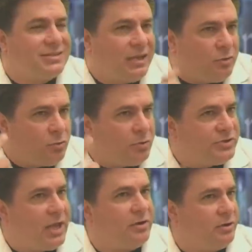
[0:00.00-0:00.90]
Skin
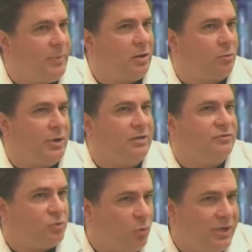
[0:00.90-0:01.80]
grows out at about a
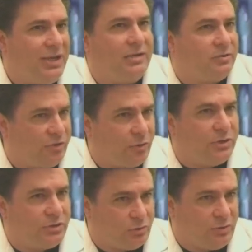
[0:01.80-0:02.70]
rate of 28 to
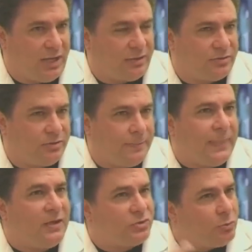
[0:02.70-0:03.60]
32 days.